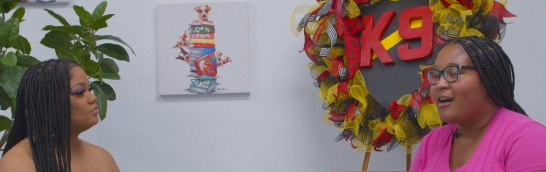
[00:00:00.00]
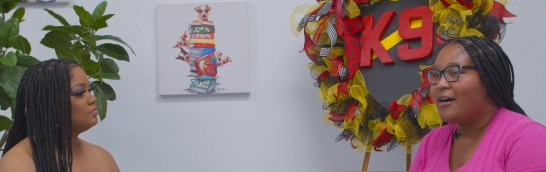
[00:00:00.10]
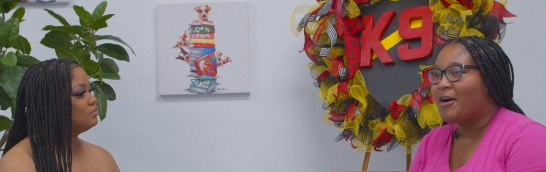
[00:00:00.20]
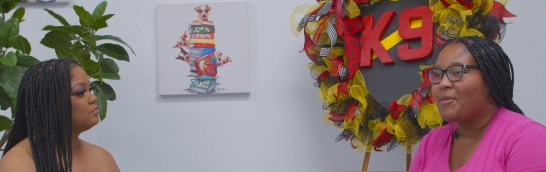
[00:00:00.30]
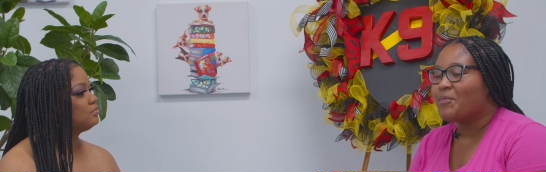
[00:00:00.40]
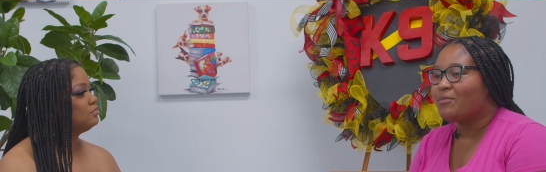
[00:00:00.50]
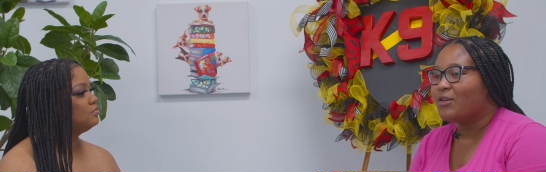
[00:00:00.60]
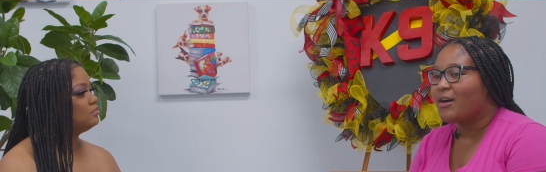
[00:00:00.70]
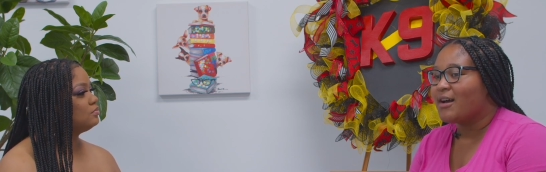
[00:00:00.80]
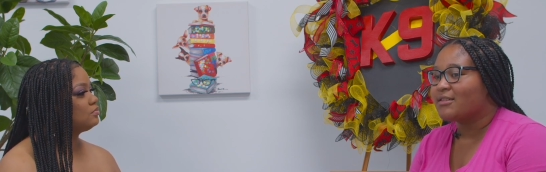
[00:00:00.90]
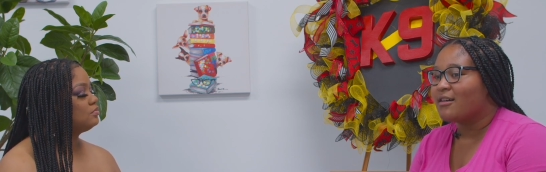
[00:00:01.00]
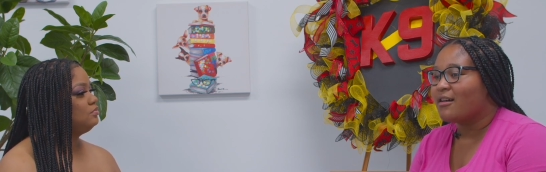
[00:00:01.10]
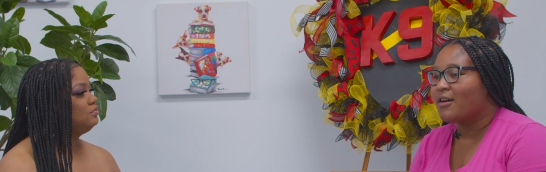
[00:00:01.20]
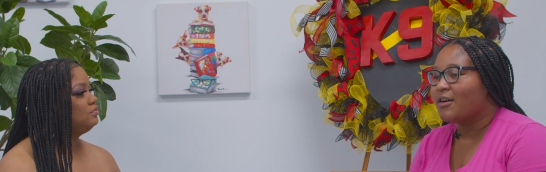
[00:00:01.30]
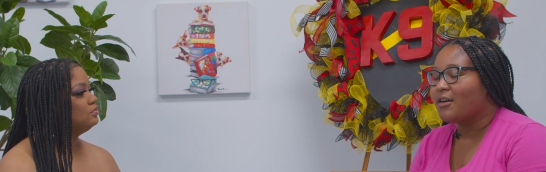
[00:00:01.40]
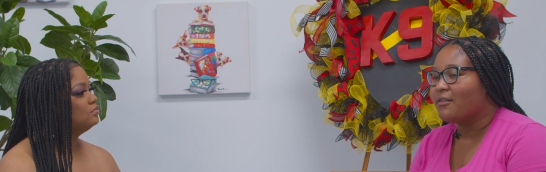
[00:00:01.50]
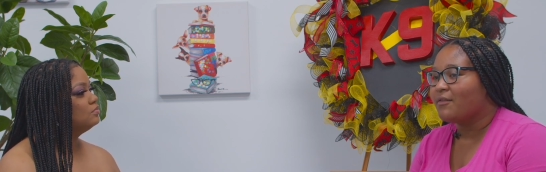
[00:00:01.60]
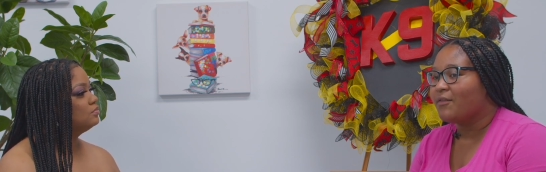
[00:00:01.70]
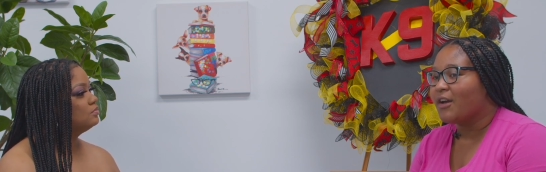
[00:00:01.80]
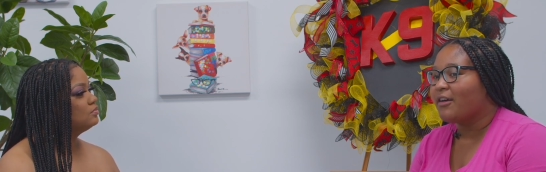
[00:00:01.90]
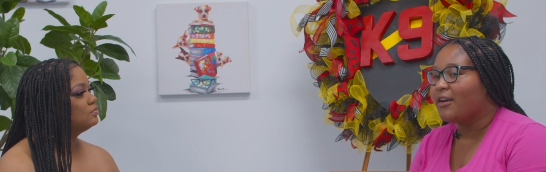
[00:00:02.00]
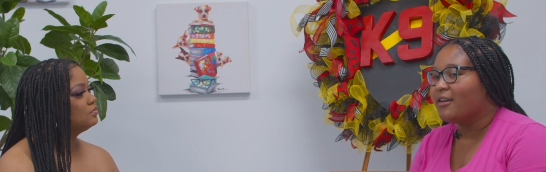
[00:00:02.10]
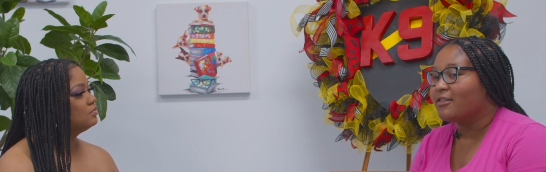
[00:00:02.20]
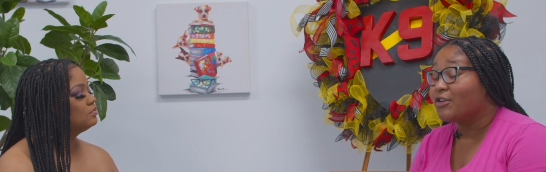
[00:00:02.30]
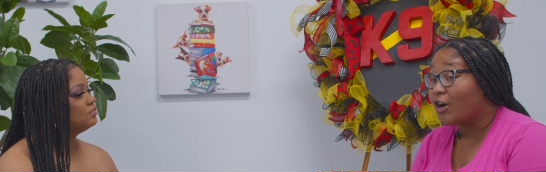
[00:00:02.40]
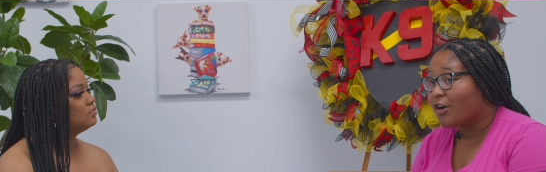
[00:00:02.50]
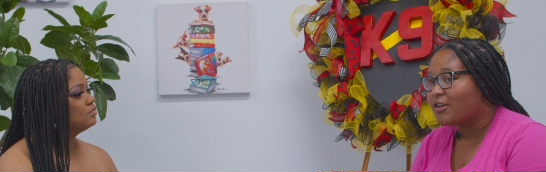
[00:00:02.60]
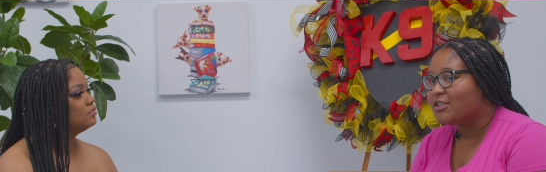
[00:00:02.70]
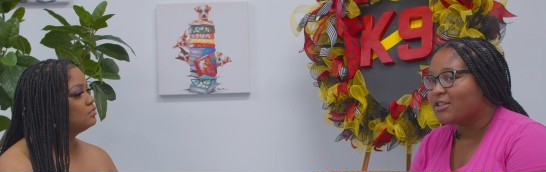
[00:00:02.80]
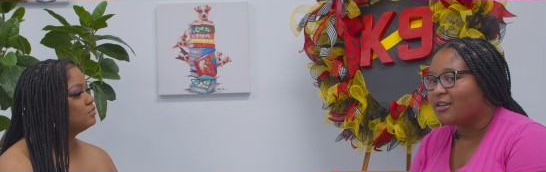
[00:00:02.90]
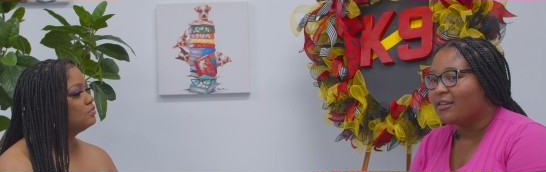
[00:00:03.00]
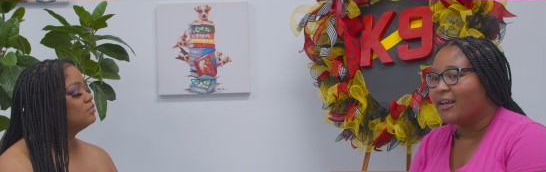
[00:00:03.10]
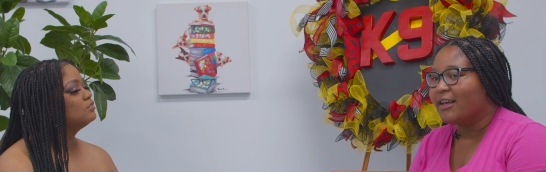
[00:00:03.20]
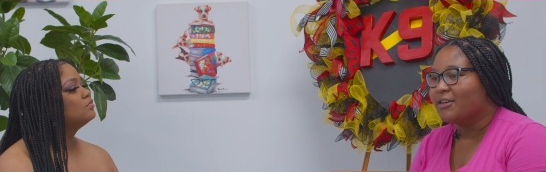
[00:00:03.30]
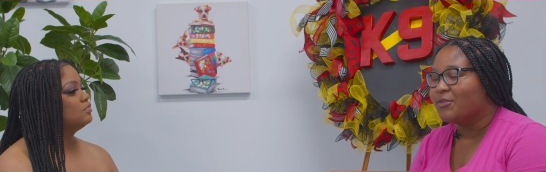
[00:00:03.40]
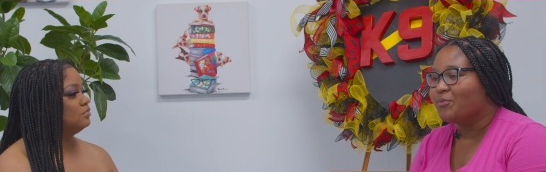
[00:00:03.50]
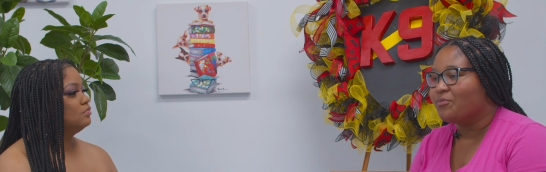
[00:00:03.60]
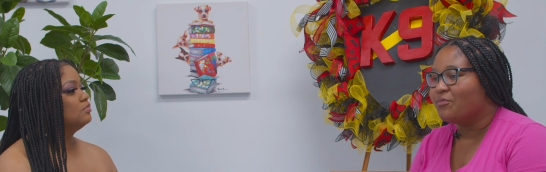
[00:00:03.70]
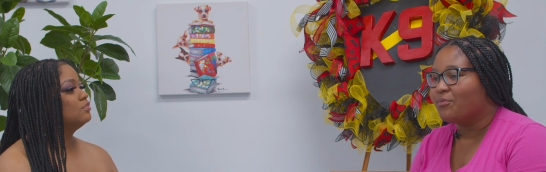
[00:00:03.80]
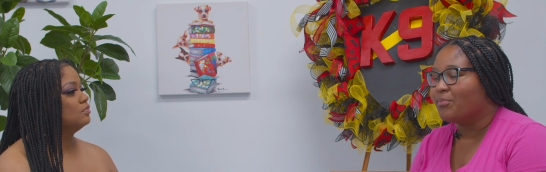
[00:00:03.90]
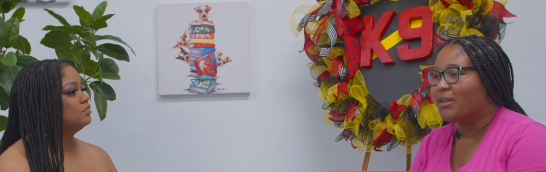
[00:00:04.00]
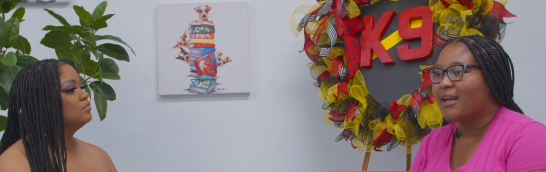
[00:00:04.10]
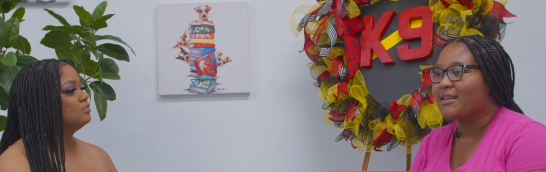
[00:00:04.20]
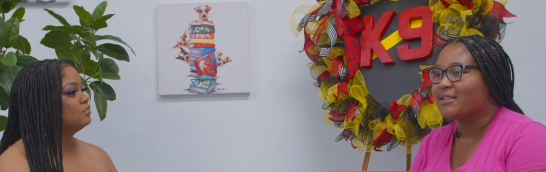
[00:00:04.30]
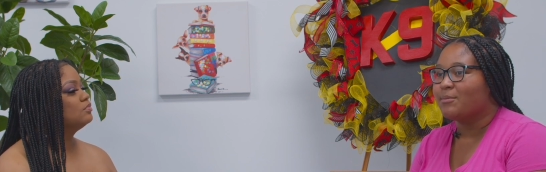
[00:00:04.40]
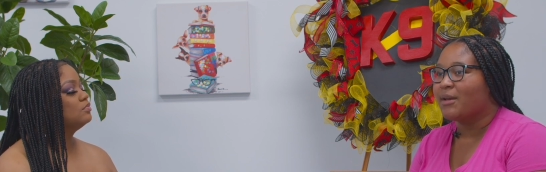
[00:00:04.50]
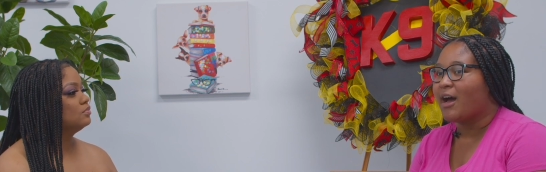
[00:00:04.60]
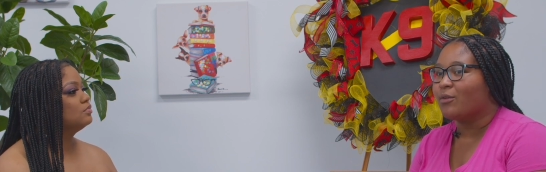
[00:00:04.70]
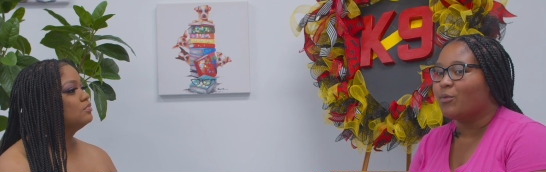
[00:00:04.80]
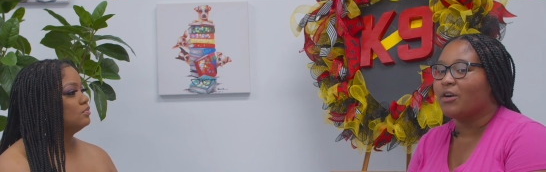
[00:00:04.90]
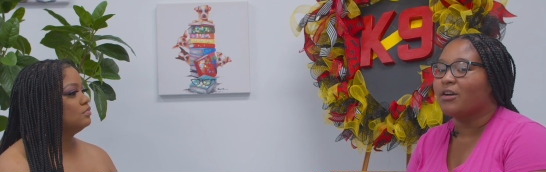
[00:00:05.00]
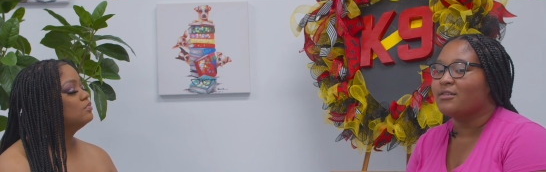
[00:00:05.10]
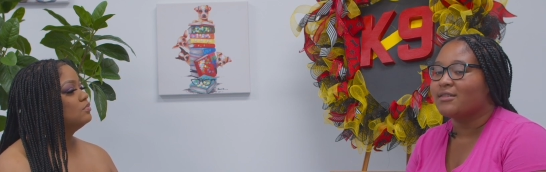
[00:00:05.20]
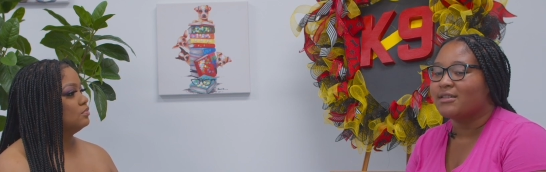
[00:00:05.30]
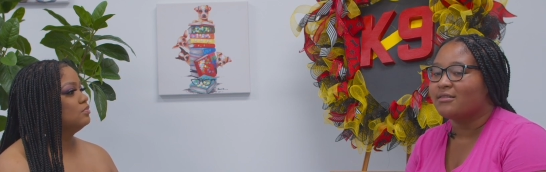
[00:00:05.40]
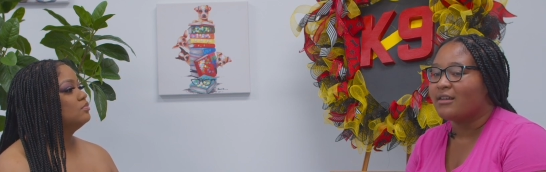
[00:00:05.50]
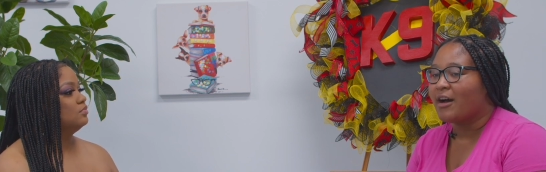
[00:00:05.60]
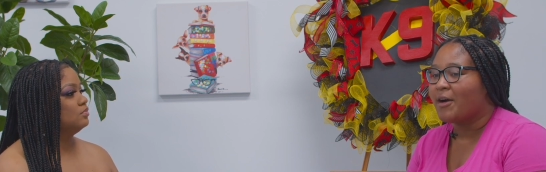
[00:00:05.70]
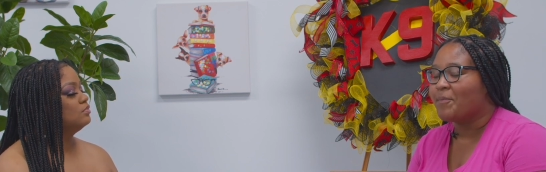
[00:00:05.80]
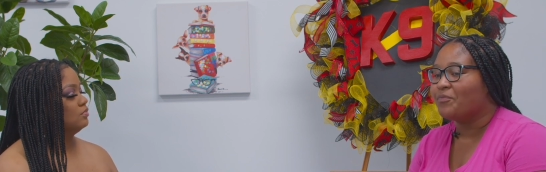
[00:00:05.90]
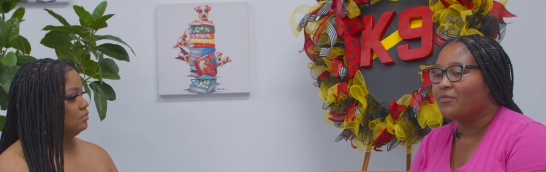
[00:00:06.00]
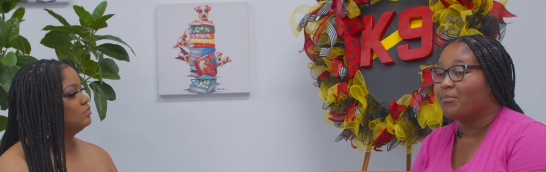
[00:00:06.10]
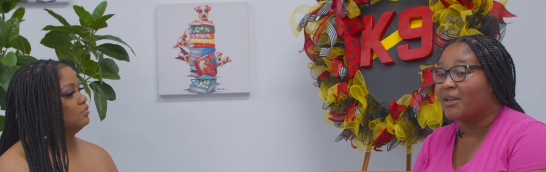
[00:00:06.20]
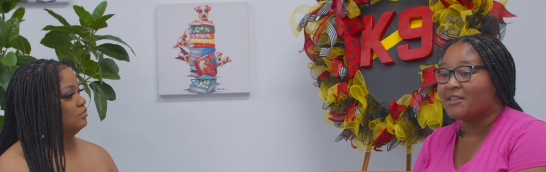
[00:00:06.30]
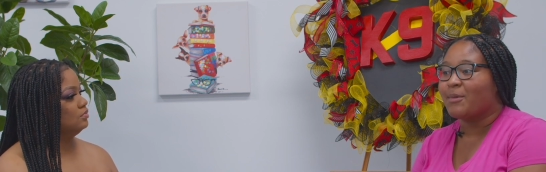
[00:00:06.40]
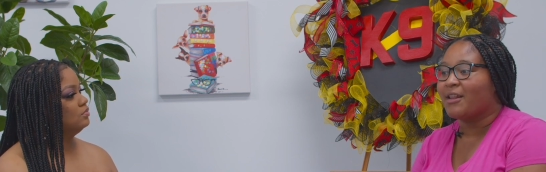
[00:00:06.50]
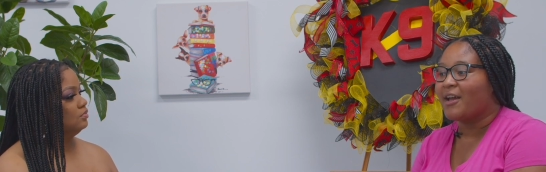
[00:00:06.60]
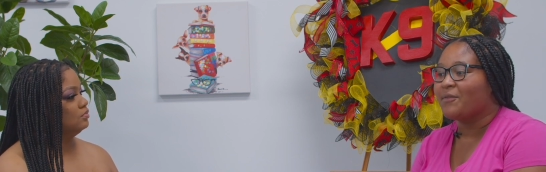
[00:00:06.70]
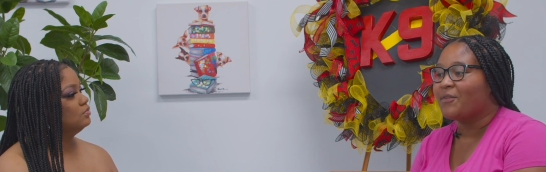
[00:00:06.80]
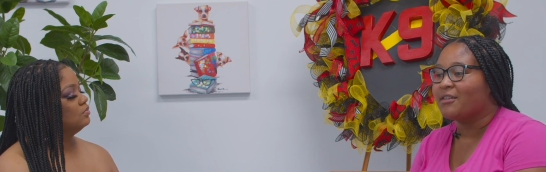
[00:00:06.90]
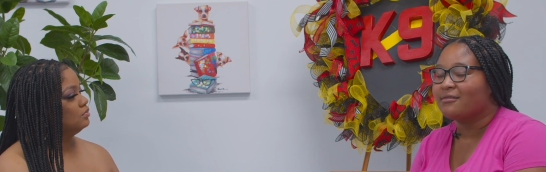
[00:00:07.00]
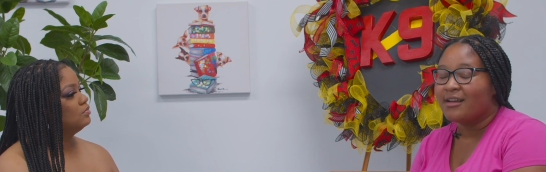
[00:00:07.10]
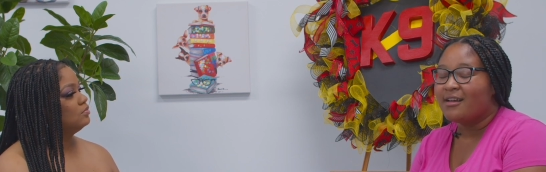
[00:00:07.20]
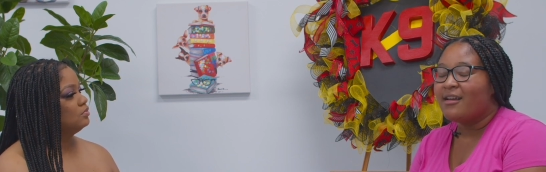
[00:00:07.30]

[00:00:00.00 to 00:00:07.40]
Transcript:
Speaker 1: Um, you guys are very encouraging and blessed beyond words. Um, bless my life in